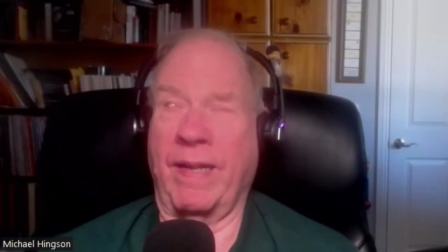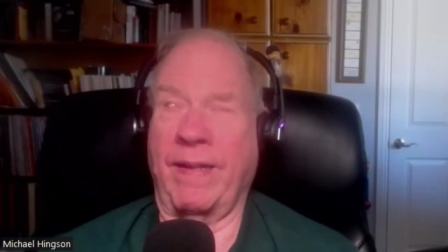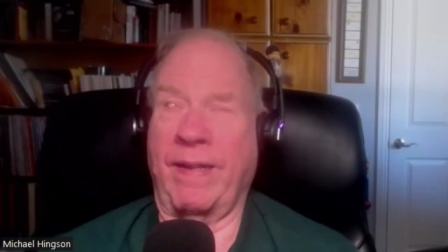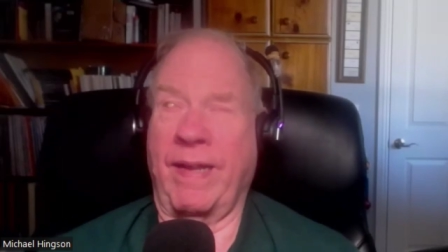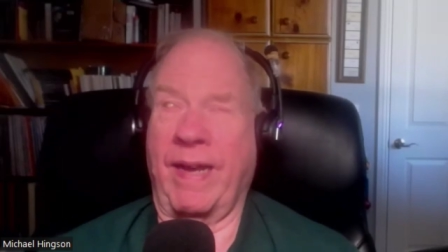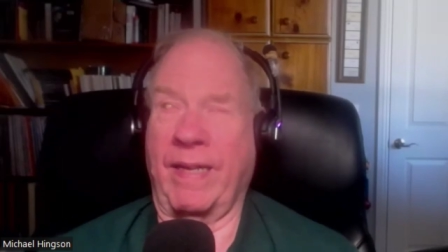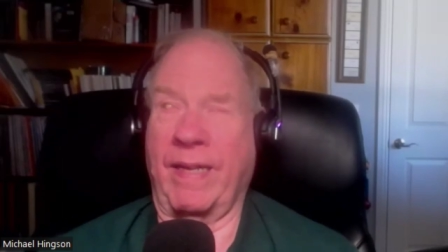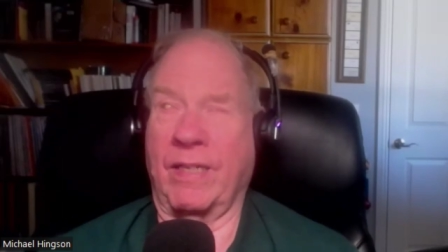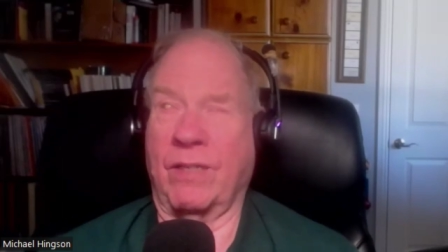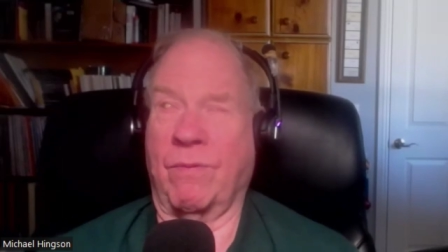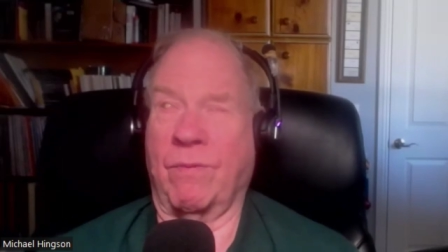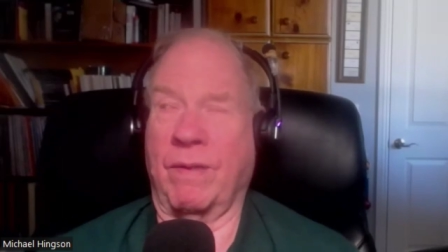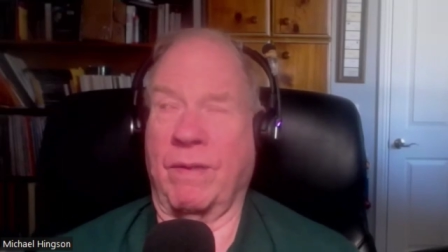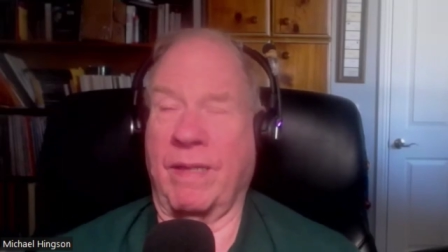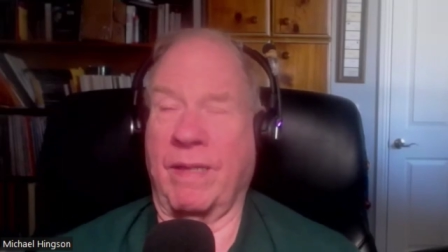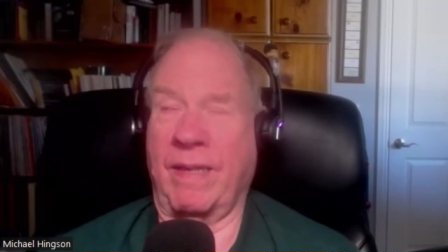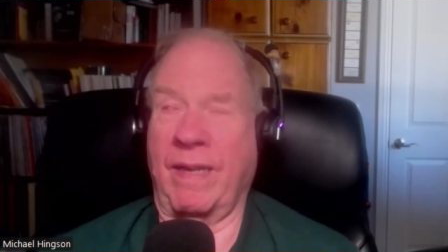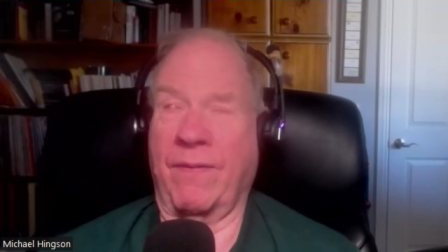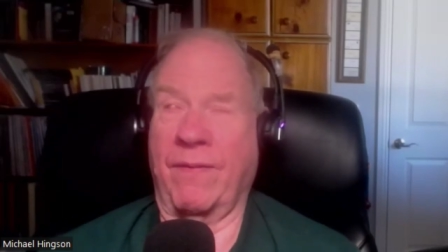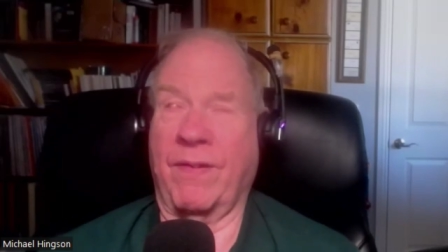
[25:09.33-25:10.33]
And that is what
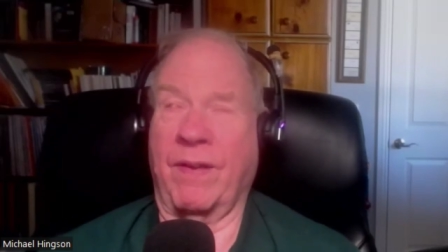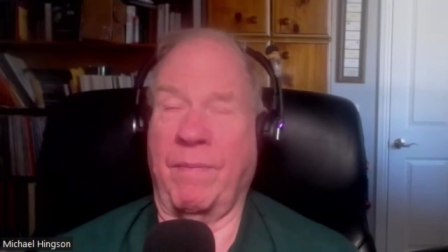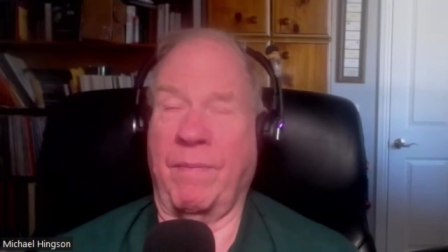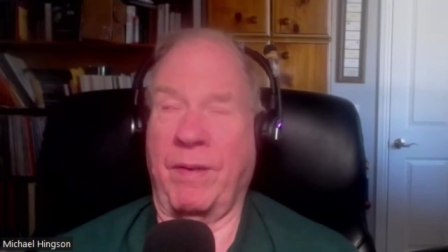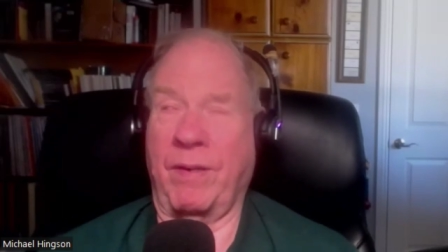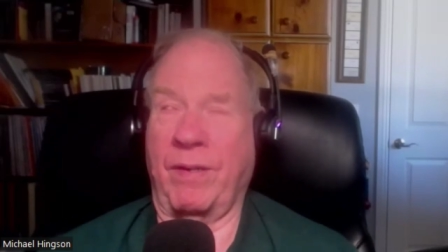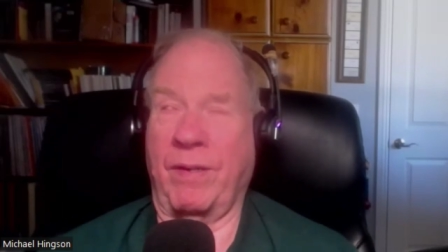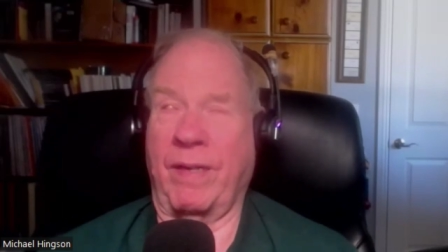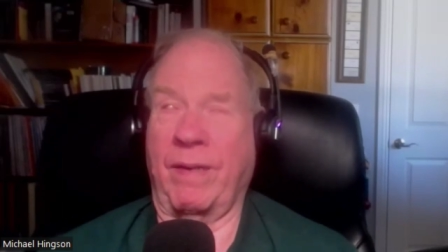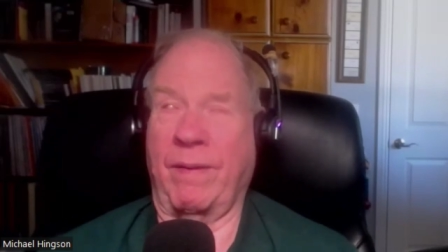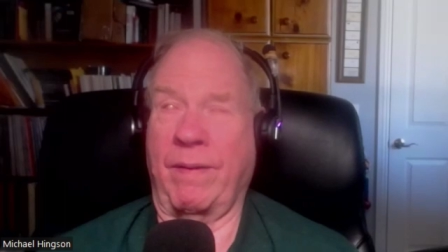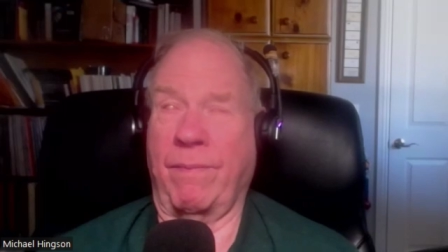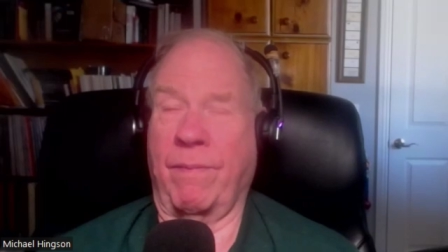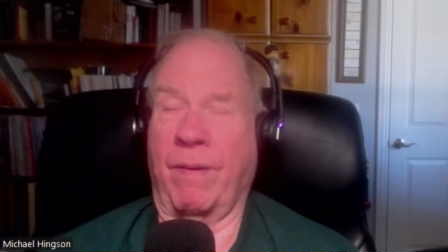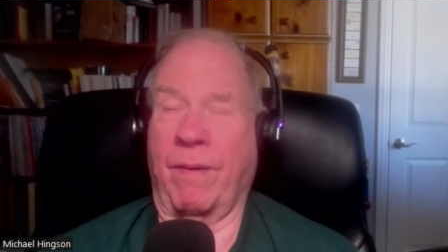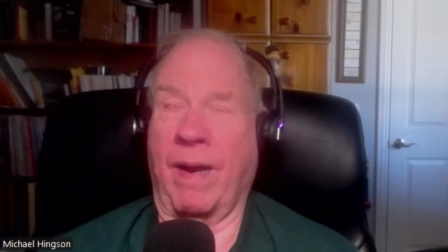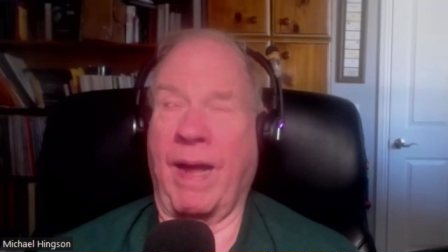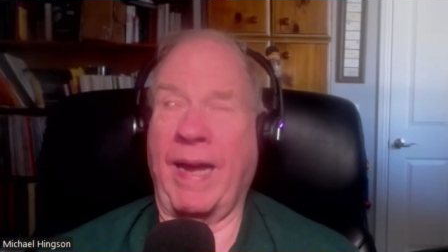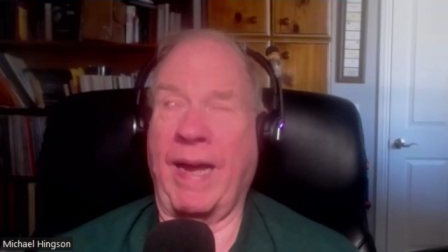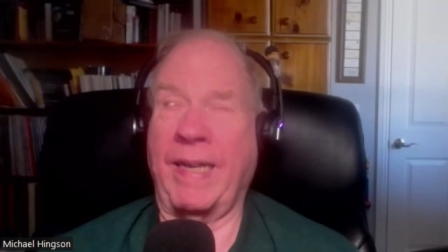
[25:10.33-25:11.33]
the deaf community
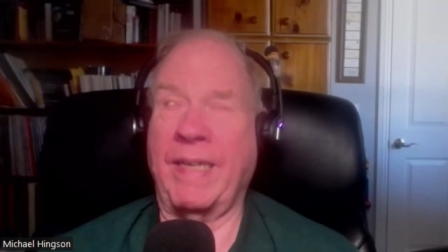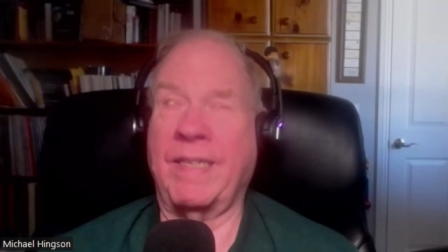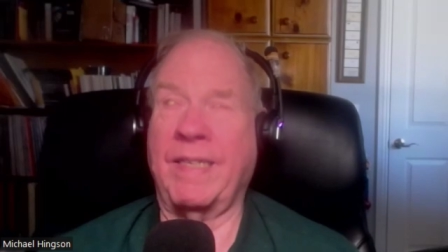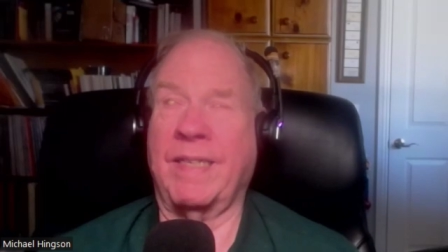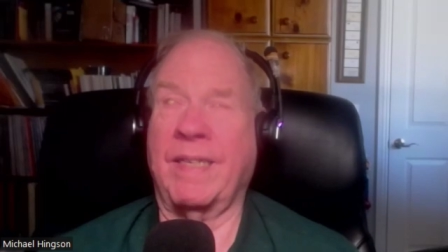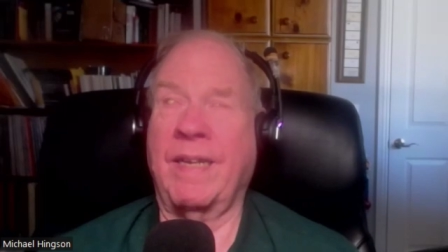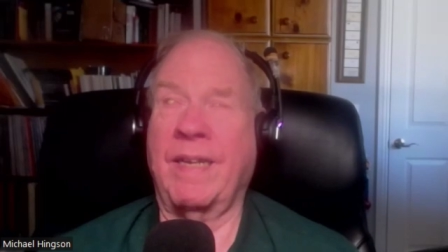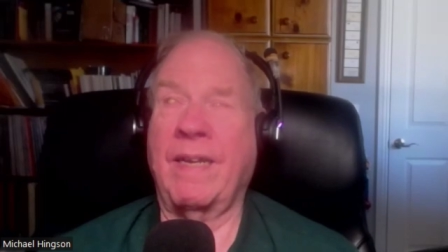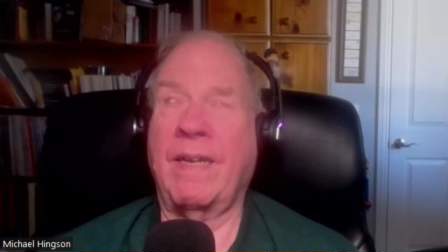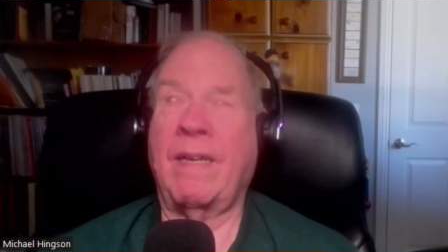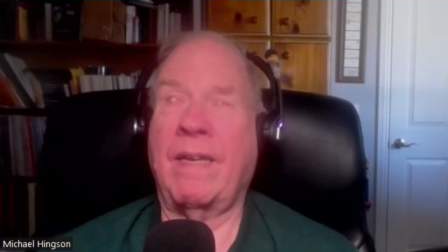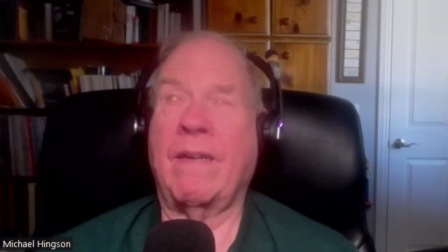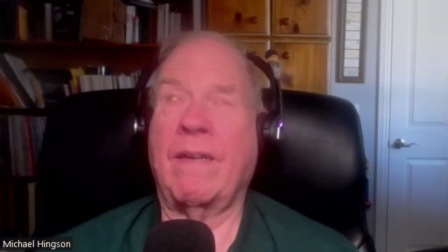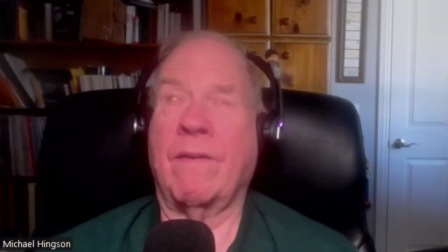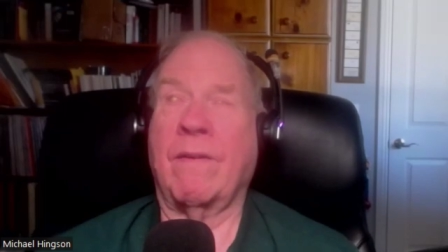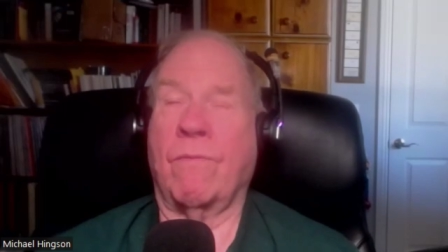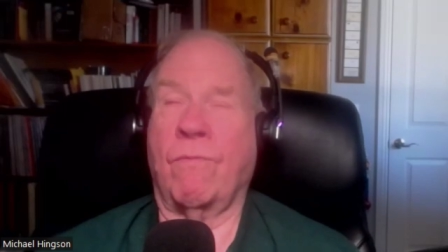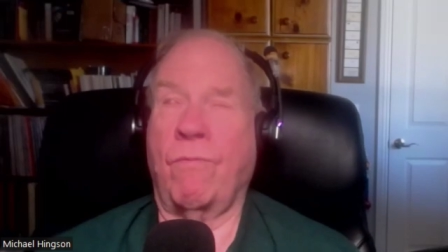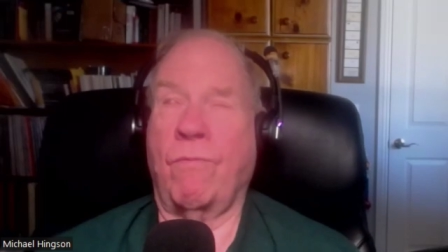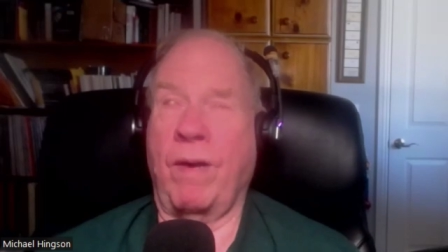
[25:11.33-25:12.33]
likes
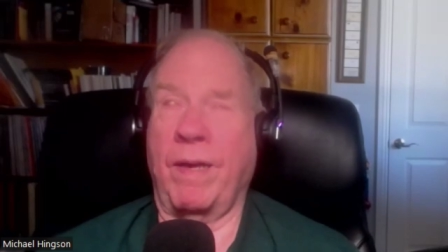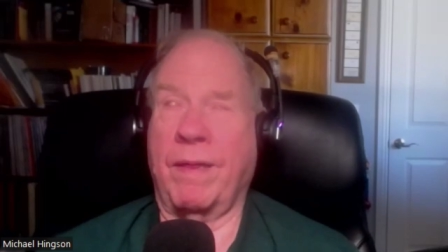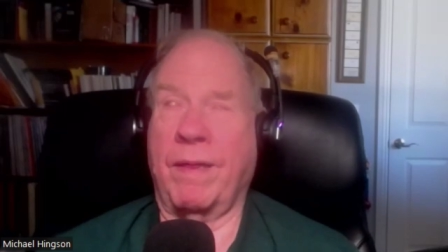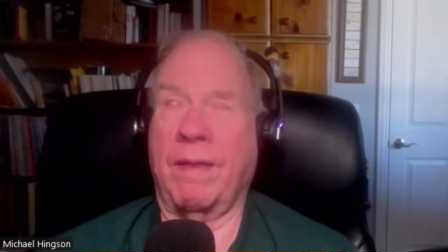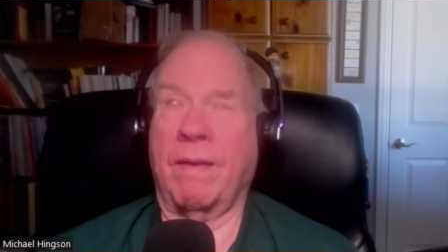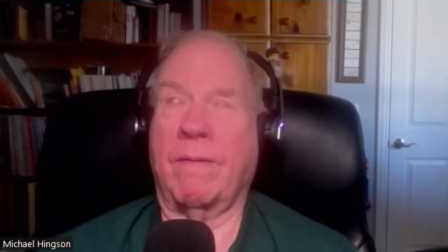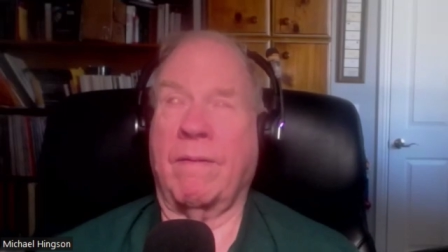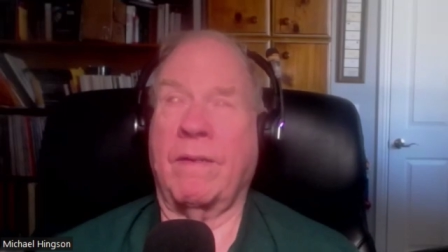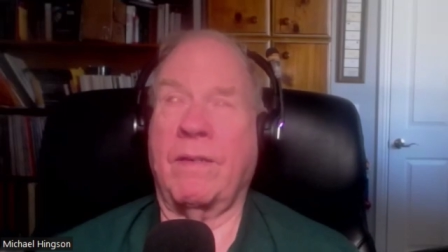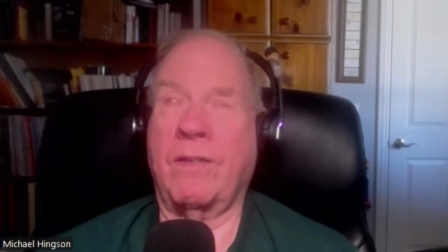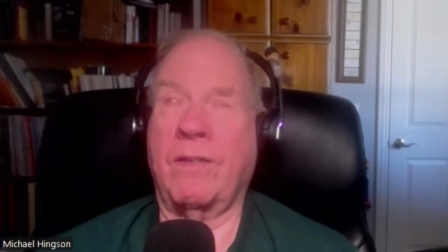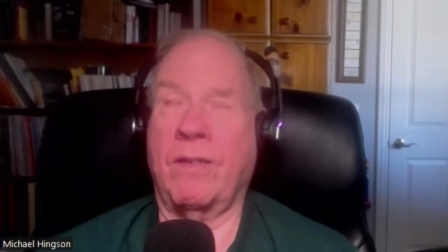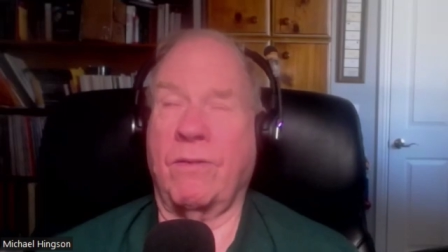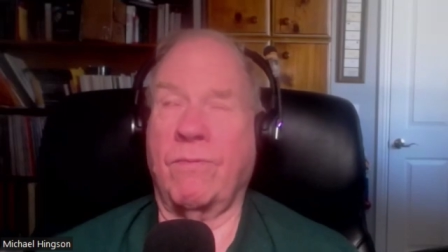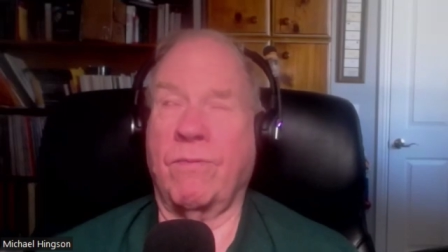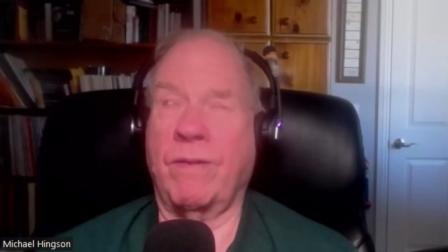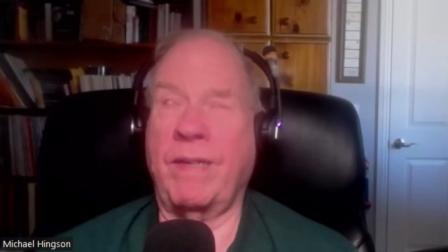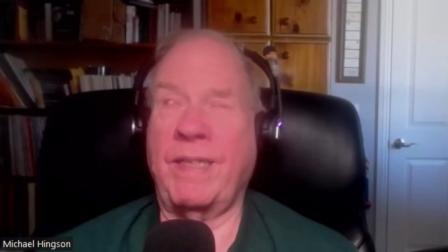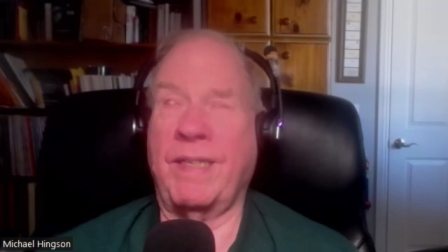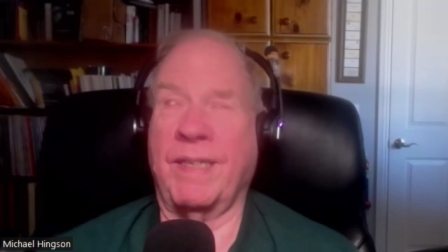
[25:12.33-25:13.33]
with
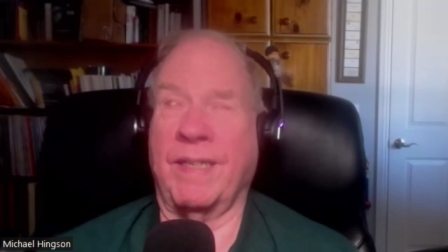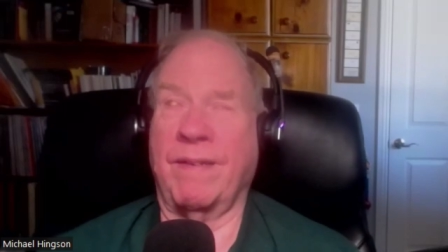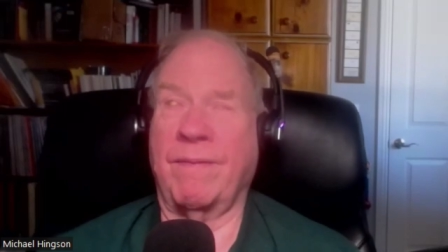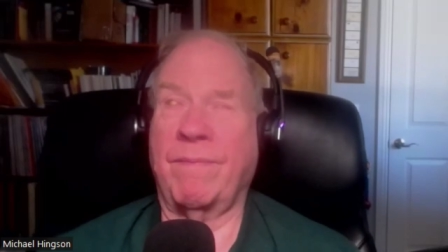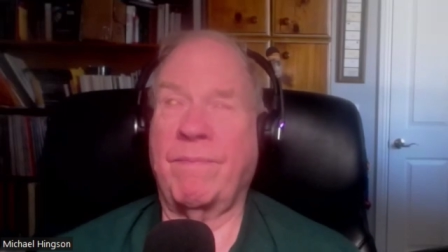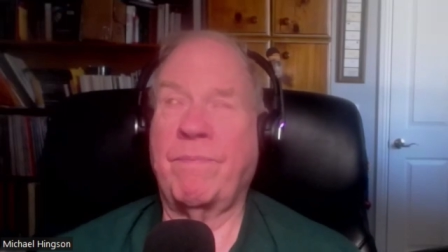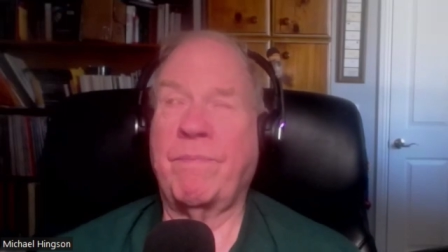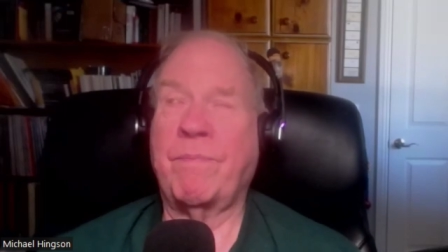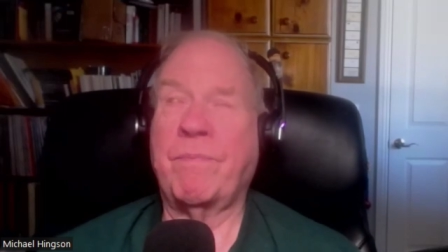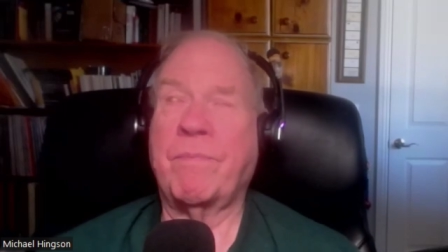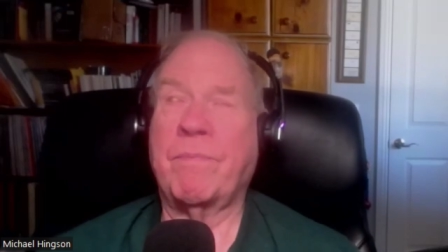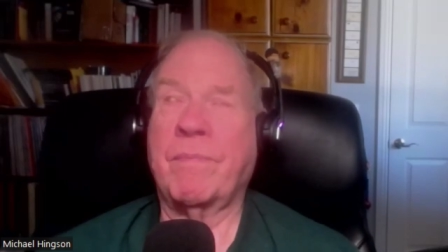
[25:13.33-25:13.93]
good reason